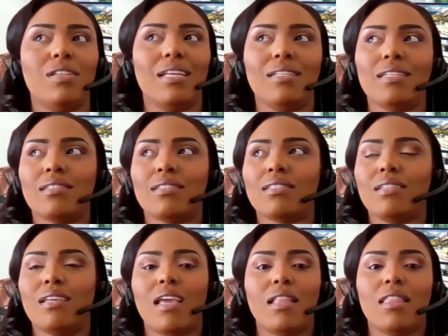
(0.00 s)

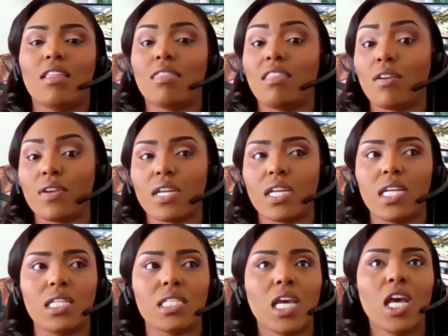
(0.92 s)
The
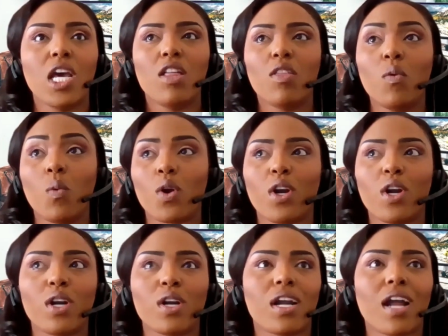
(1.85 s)
theories, the
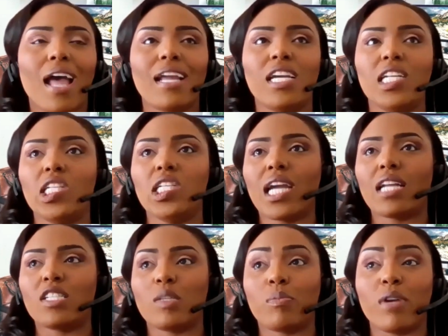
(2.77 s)
work, I could look
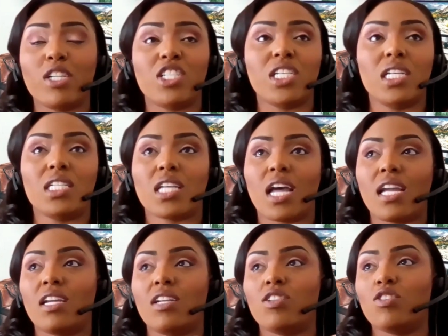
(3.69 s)
at spreadsheets,
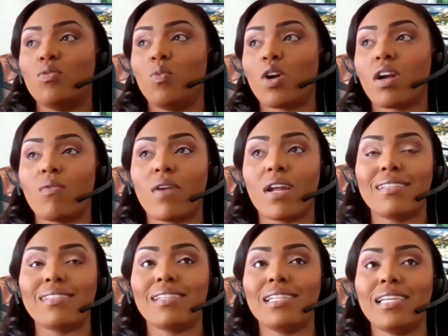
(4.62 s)
I can work on
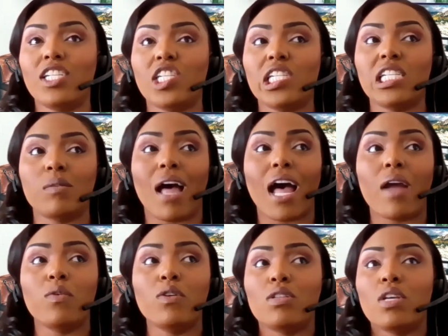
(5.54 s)
reconciliations.
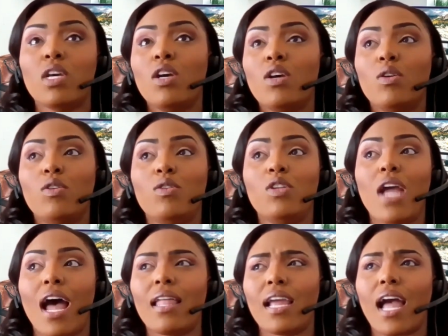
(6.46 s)
I
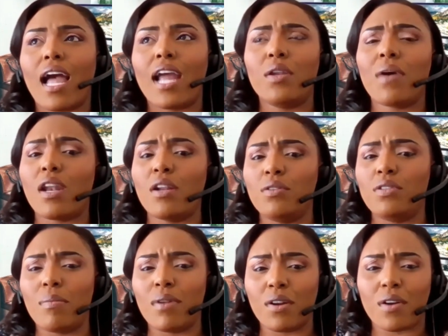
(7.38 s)
knew how to do
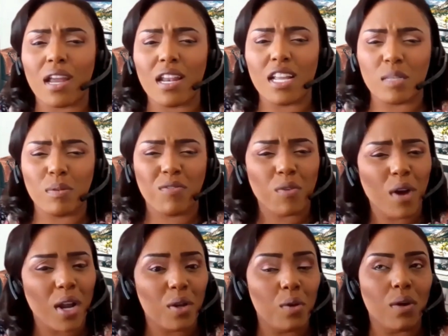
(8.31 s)
debit and credits
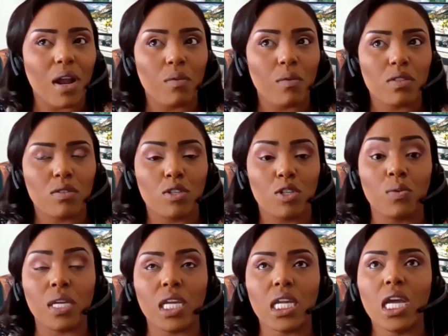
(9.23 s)
before I knew what I was
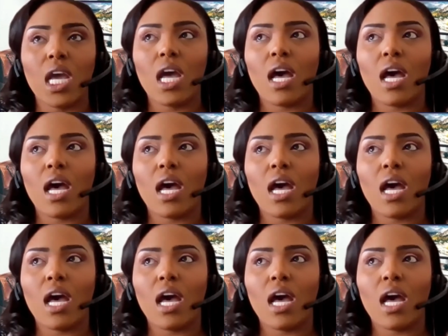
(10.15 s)
doing.